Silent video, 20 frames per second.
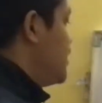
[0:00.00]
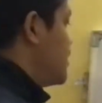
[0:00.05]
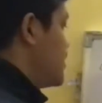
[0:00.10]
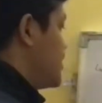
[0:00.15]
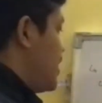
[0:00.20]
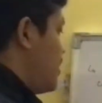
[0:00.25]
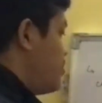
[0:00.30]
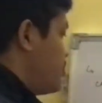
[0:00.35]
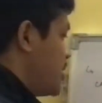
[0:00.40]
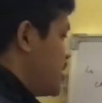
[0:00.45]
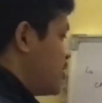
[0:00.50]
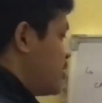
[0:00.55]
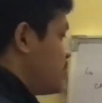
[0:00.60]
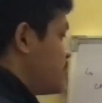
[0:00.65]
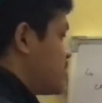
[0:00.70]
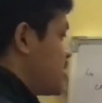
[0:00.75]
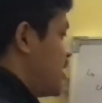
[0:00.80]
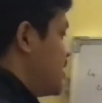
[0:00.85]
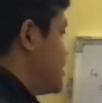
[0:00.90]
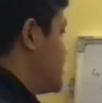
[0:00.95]
Number of
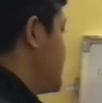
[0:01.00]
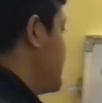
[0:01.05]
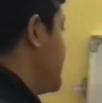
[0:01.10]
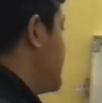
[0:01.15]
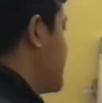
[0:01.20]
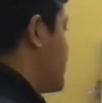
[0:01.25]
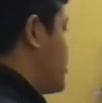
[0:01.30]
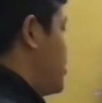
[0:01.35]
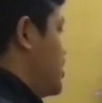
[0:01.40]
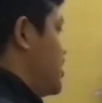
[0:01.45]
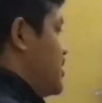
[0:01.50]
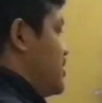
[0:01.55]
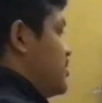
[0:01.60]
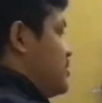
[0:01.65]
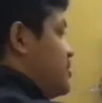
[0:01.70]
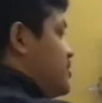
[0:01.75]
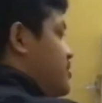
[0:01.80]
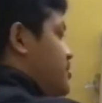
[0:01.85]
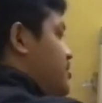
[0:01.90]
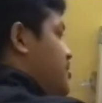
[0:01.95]
turns in the coil.
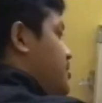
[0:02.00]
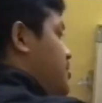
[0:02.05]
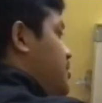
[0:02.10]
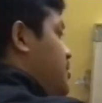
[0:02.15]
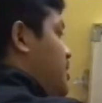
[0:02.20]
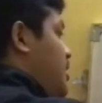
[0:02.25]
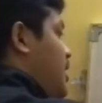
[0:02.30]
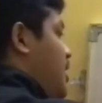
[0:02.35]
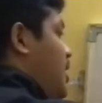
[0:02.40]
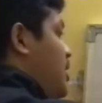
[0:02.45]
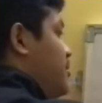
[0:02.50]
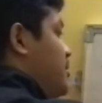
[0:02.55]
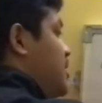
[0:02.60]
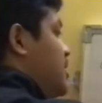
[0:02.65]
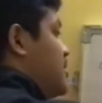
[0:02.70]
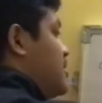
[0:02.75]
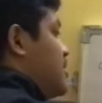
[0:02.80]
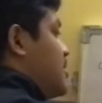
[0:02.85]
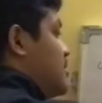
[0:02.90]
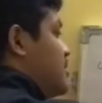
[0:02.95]
So how many
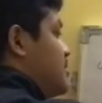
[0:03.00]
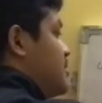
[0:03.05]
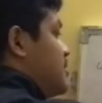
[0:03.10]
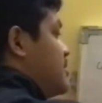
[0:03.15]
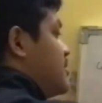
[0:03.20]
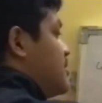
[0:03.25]
turns